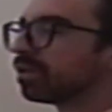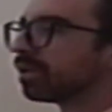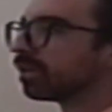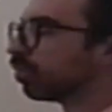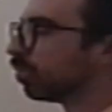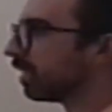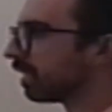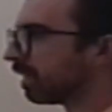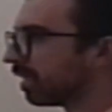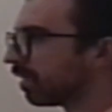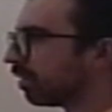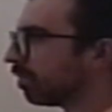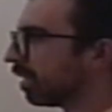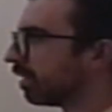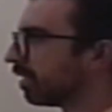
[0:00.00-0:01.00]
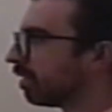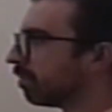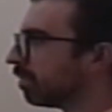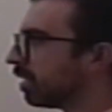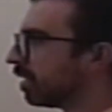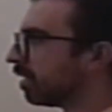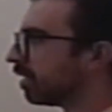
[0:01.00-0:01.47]
like really cared about
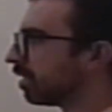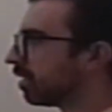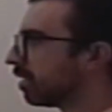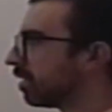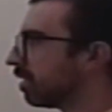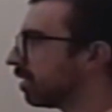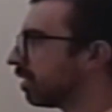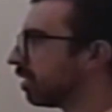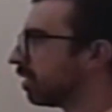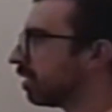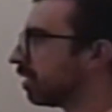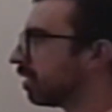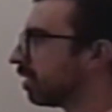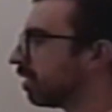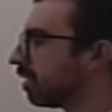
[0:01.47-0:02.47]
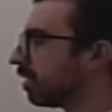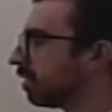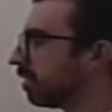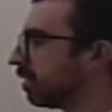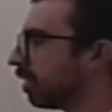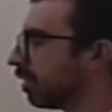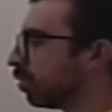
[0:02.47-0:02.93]
them
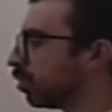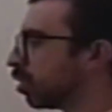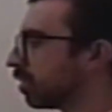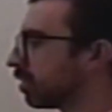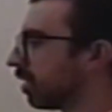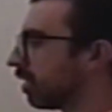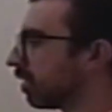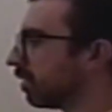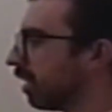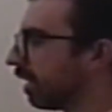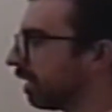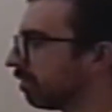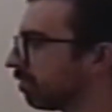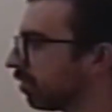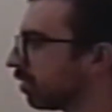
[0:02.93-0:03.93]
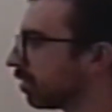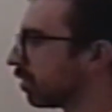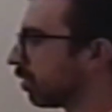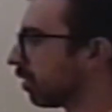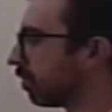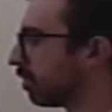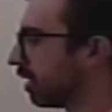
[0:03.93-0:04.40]
and, you know, just like life or
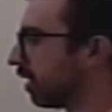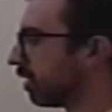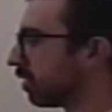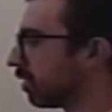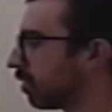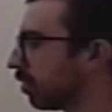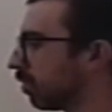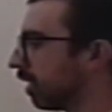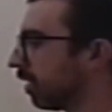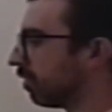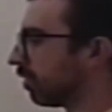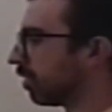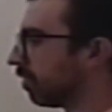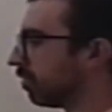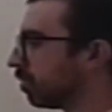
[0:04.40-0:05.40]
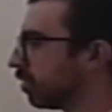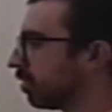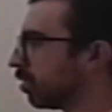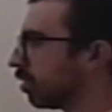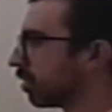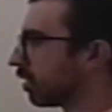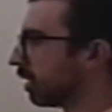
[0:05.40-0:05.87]
circumstances or whatever
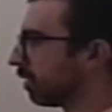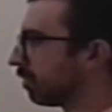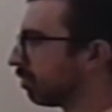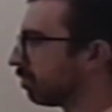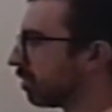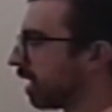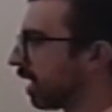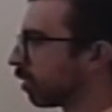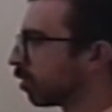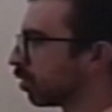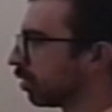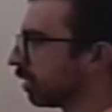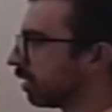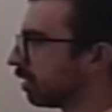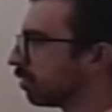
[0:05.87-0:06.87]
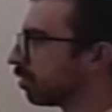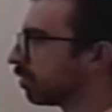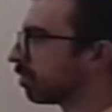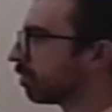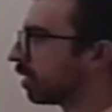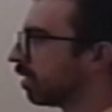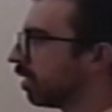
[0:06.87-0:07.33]
just like naturally
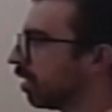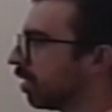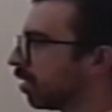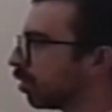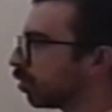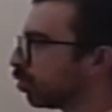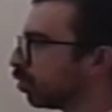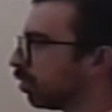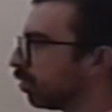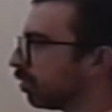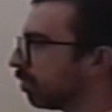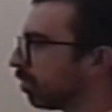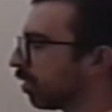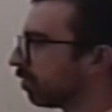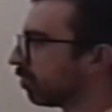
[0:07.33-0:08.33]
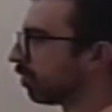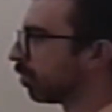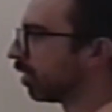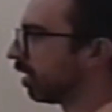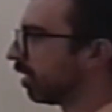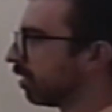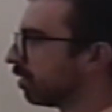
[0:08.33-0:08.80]
drew you apart from
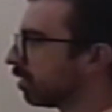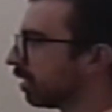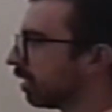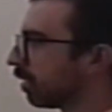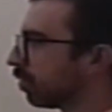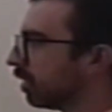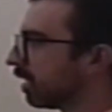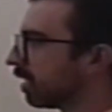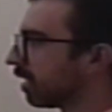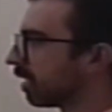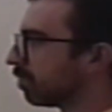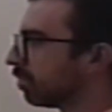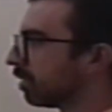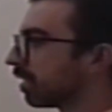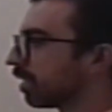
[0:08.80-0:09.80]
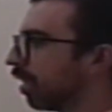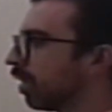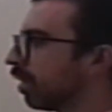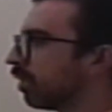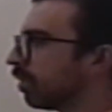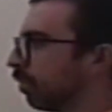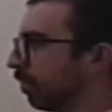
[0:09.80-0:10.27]
one another. To like reconnect and be like,
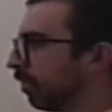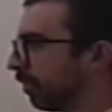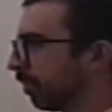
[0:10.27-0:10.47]
oh,